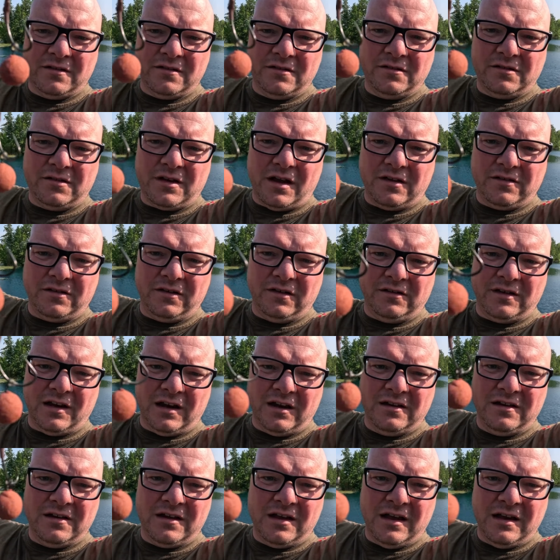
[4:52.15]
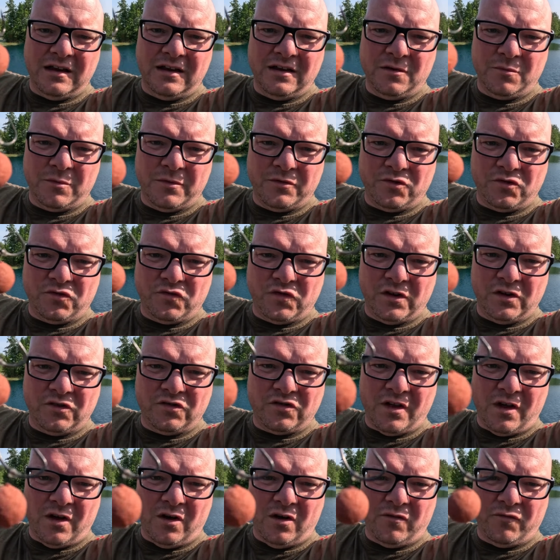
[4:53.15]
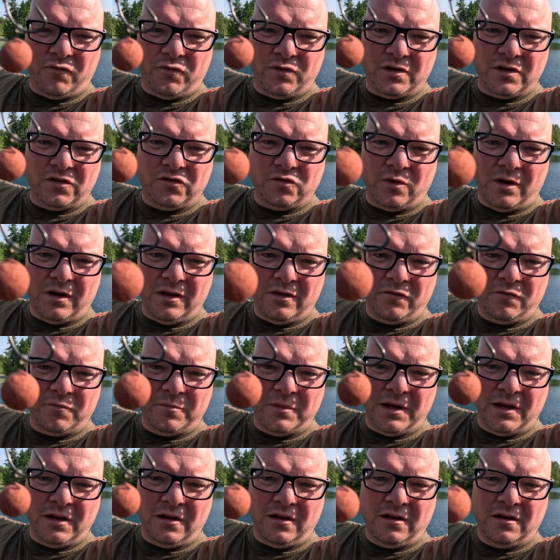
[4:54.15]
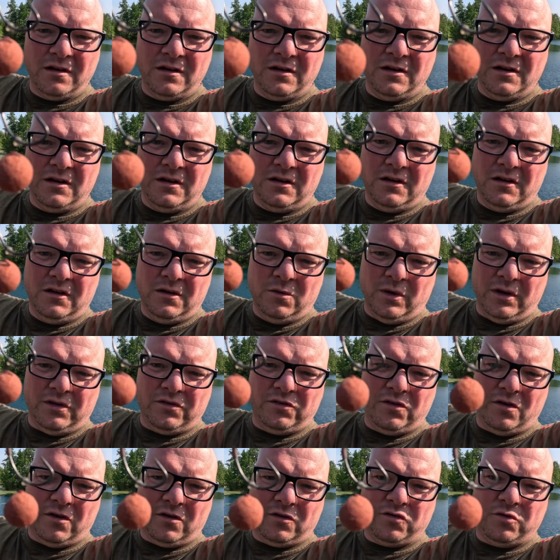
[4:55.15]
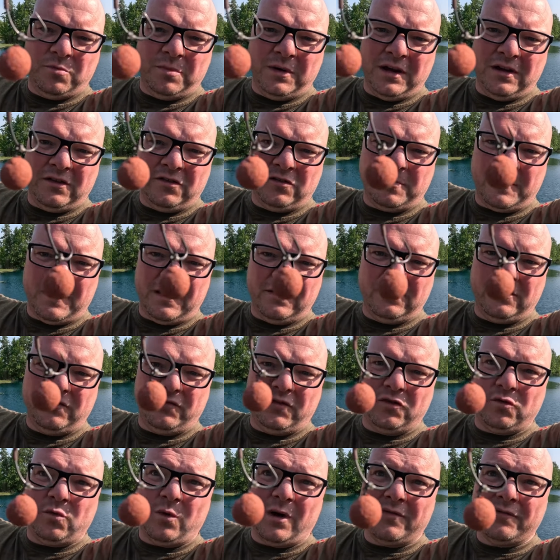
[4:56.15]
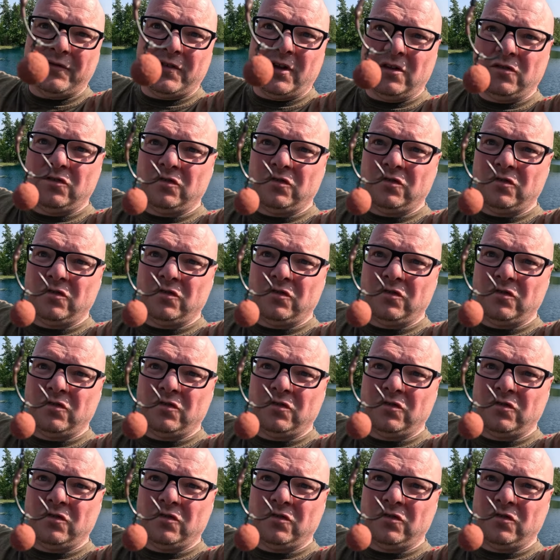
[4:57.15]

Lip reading: size 6 L&D, and we just finished that off with a 12mm West Yorkshire Bait spicy fish wafter.